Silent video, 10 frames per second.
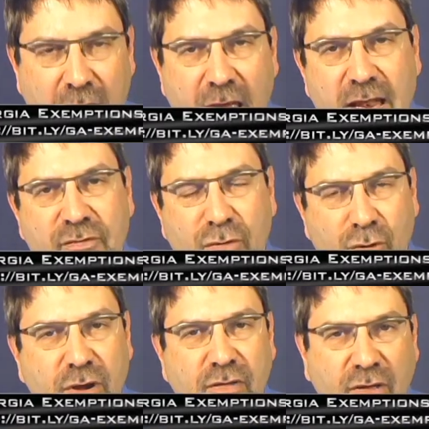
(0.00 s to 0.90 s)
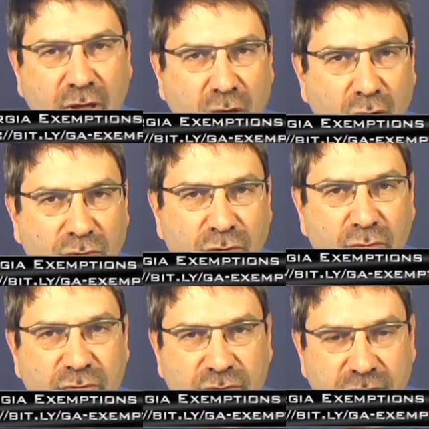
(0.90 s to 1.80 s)
And if you look at the code, you
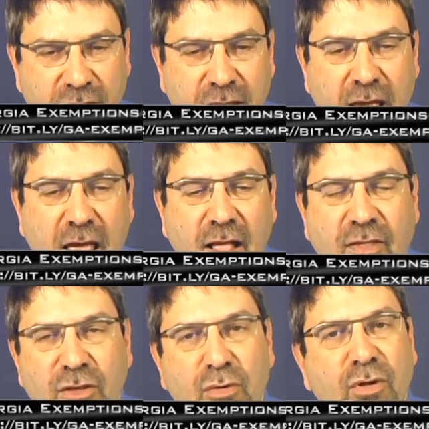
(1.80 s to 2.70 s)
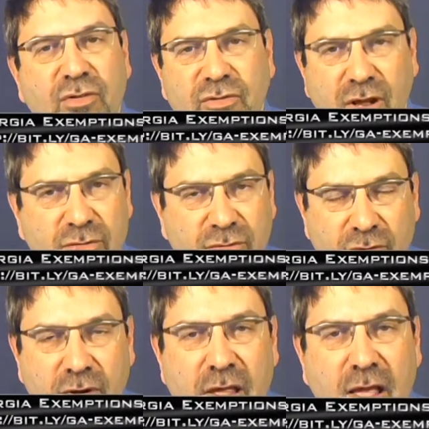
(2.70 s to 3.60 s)
will see that you can
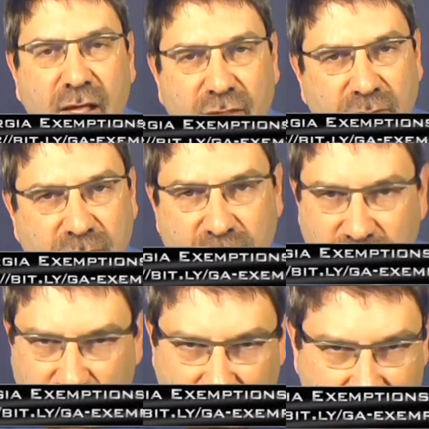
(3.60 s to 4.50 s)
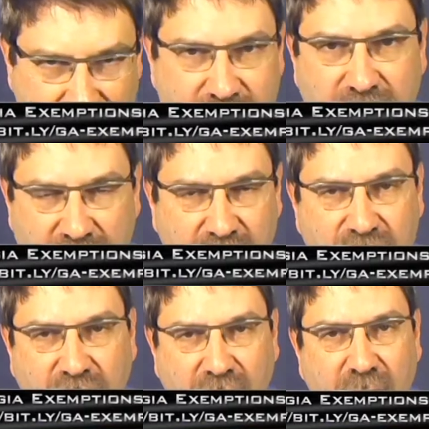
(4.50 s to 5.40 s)
shelter the, many
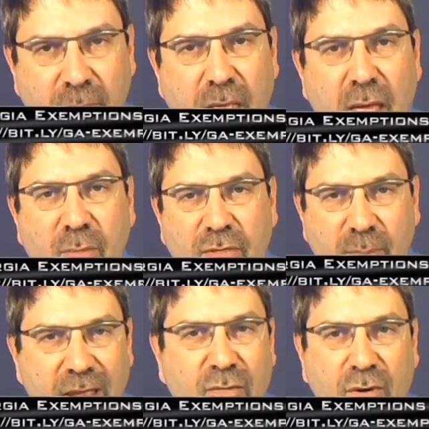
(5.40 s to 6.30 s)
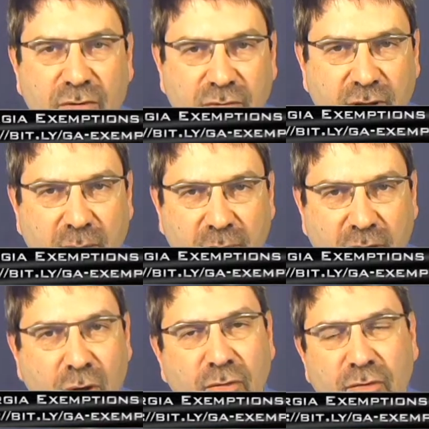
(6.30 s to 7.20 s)
things, um, but the main ones that I'm going to
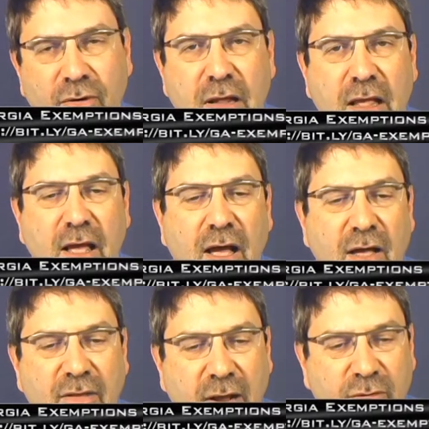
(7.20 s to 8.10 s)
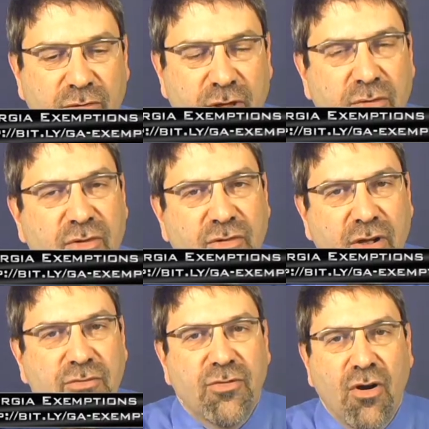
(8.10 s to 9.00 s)
go over uh, that I would say you can
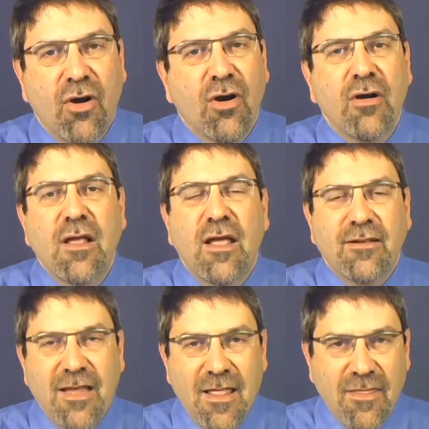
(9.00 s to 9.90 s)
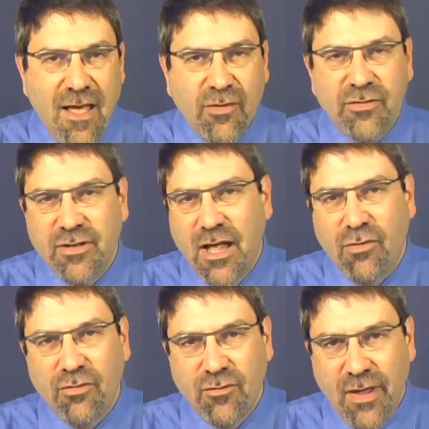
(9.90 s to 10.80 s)
shelter are
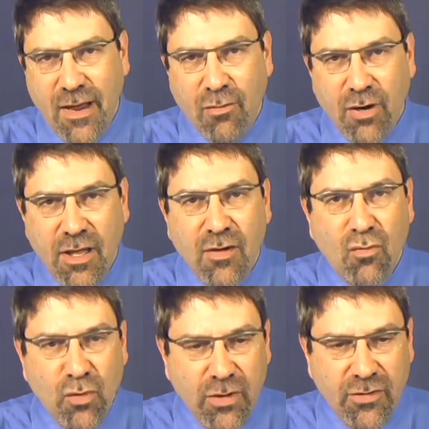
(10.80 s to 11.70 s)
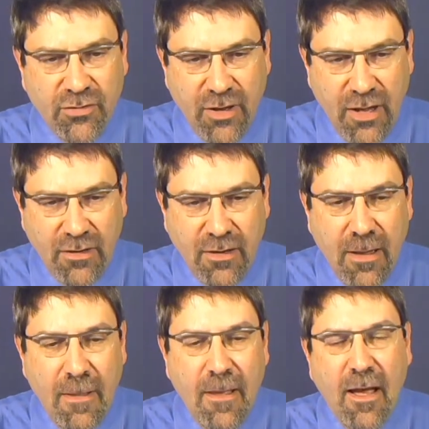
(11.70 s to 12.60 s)
$10,000 of equity in real estate,
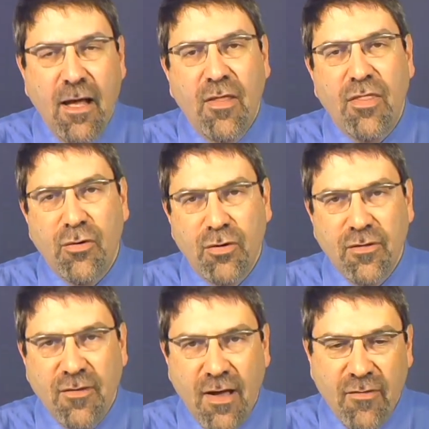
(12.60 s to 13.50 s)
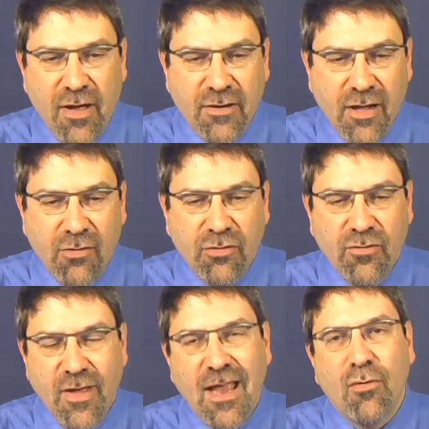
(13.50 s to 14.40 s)
uh, $3,500 of
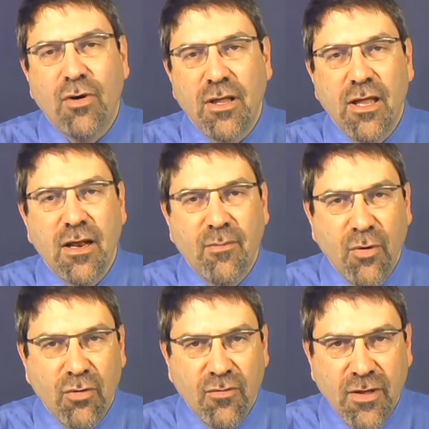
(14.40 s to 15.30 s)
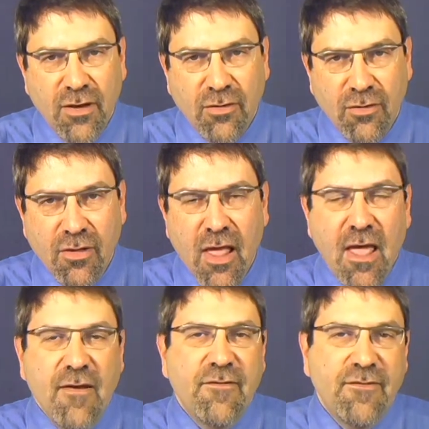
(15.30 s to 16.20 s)
equity in a motor vehicle,
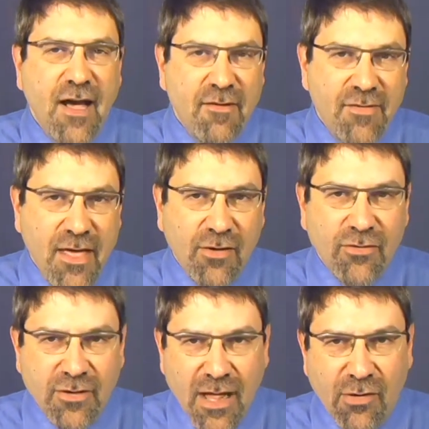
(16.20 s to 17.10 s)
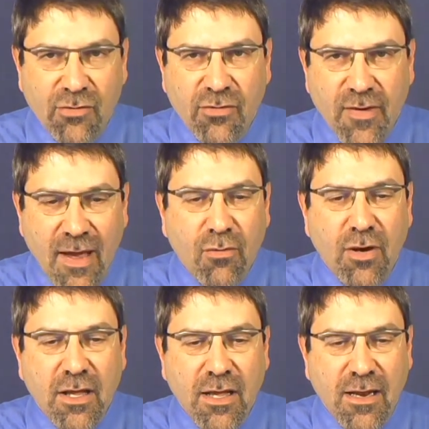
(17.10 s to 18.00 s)
$5,000 of
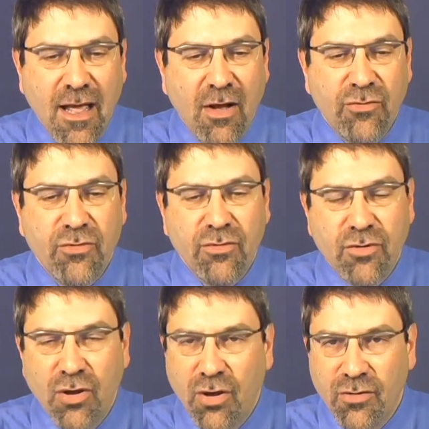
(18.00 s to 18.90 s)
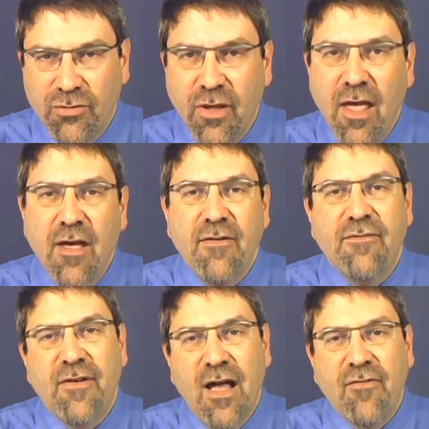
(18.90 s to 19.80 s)
equity in household goods,
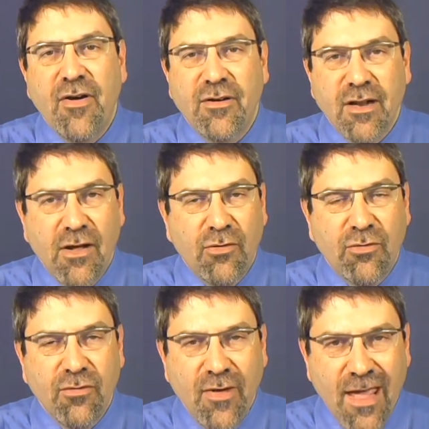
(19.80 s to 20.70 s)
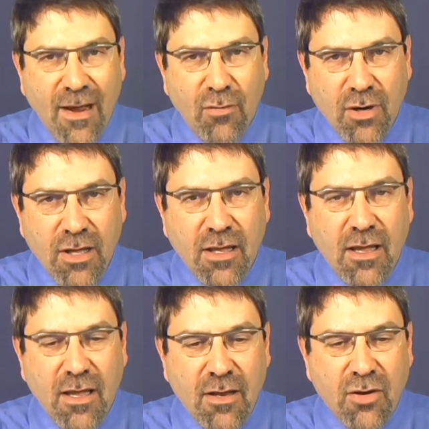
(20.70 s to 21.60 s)
$500 of equity
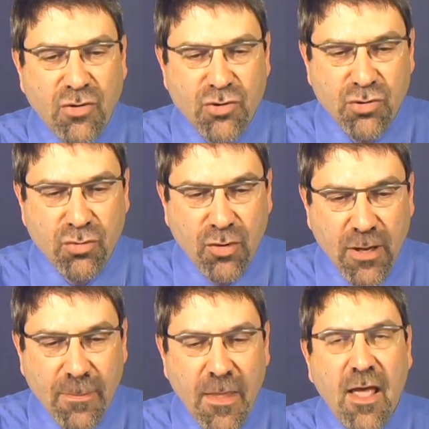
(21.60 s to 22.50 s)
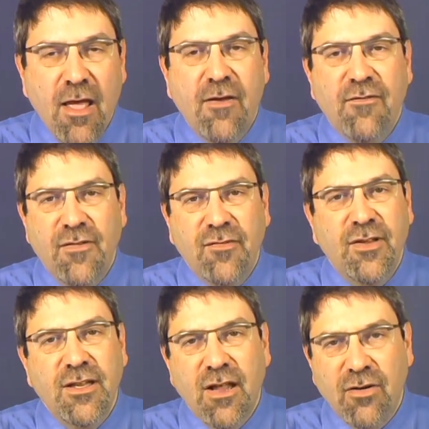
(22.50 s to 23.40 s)
in jewelry,
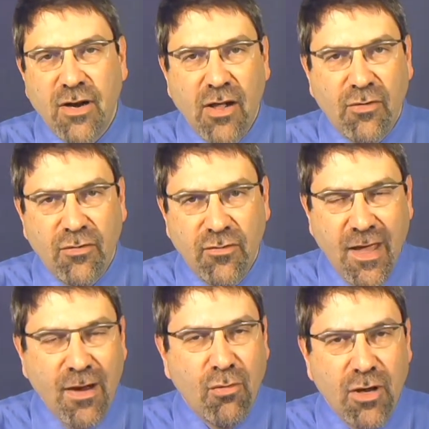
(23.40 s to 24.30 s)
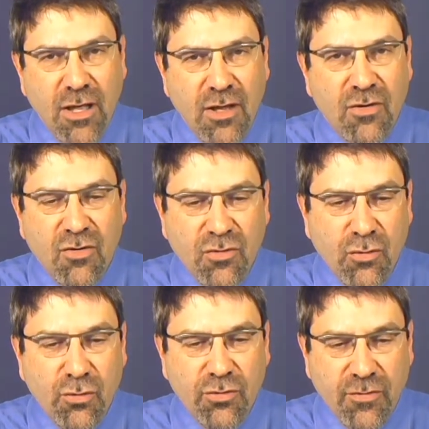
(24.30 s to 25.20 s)
$1,500 of equity in
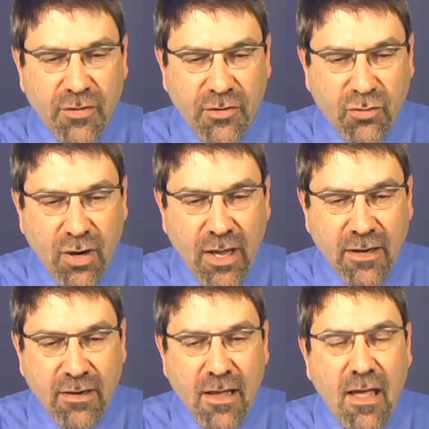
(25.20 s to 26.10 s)
tools of the trade.